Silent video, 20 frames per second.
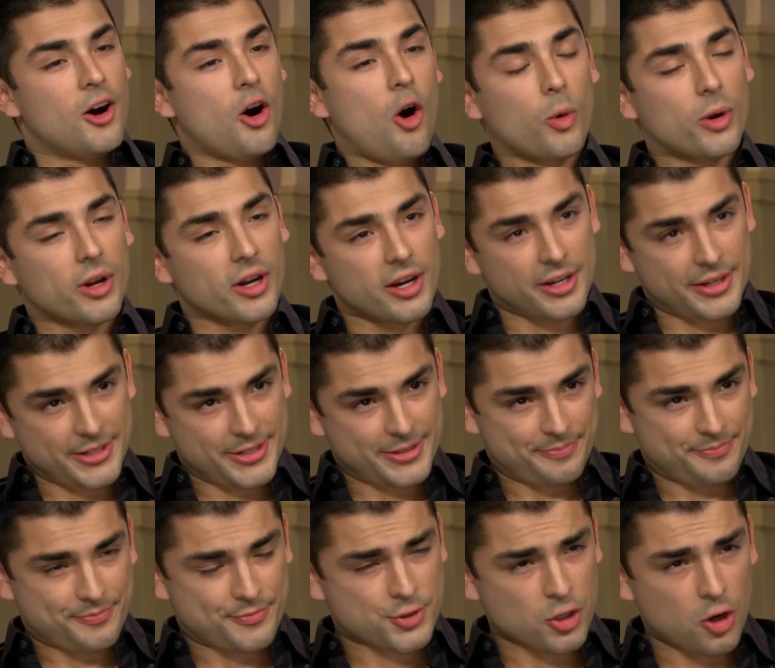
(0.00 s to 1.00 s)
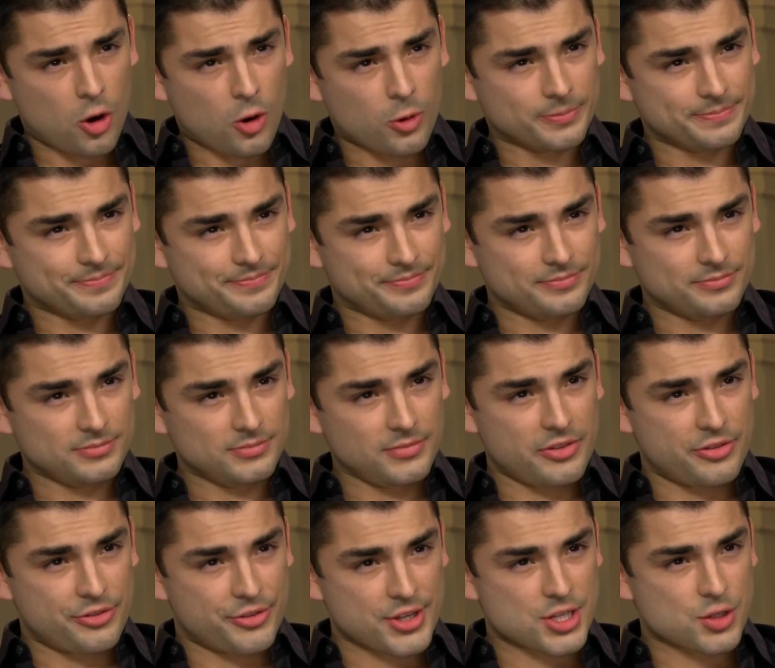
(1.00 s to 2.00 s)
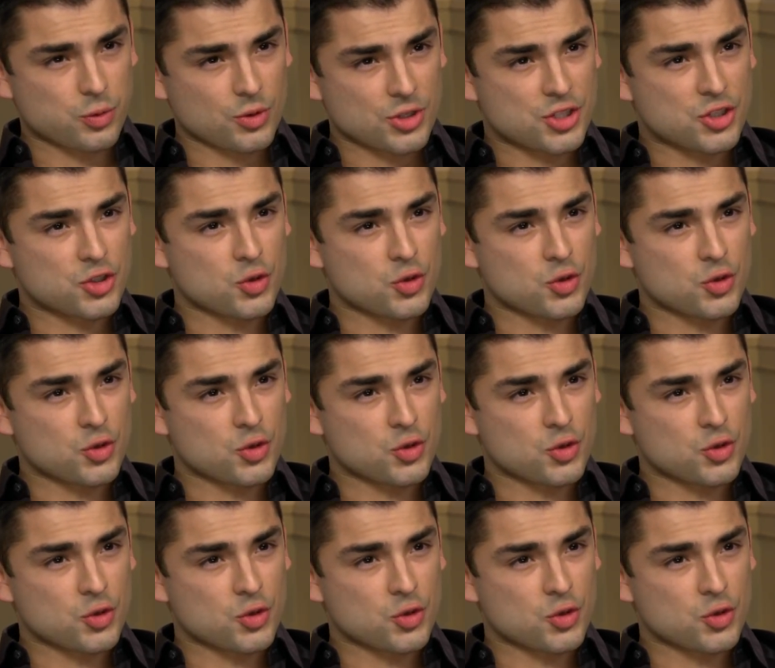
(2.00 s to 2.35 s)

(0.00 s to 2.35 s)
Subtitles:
Okay, so this was